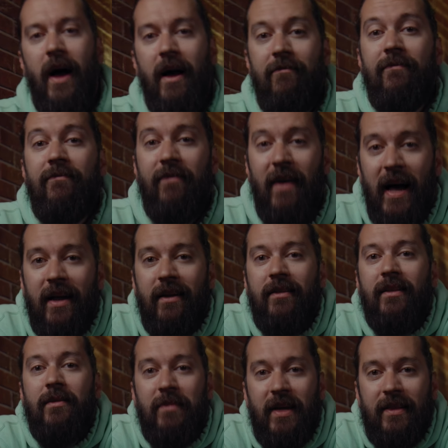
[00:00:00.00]
I
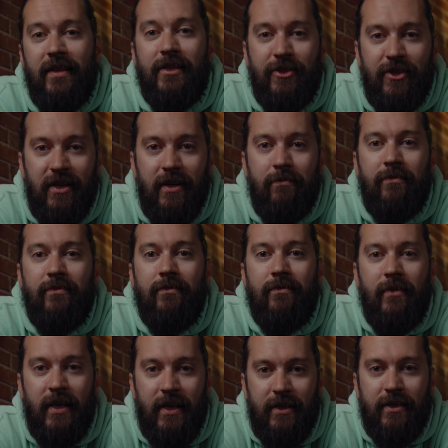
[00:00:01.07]
finally made the jump
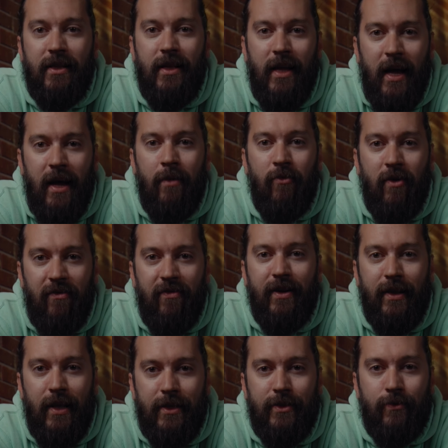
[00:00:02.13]
into the
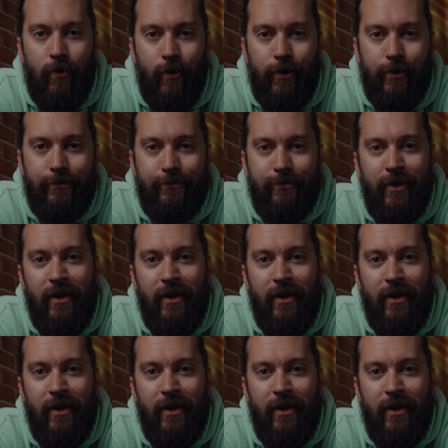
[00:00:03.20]
anamorphic lens world.